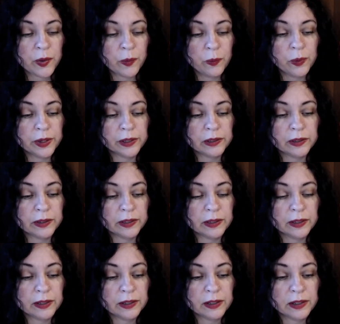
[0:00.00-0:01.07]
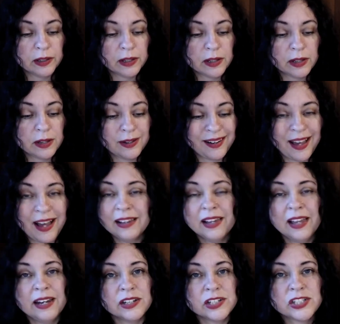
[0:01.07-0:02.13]
will not
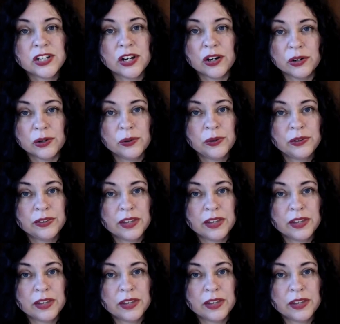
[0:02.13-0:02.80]
let it show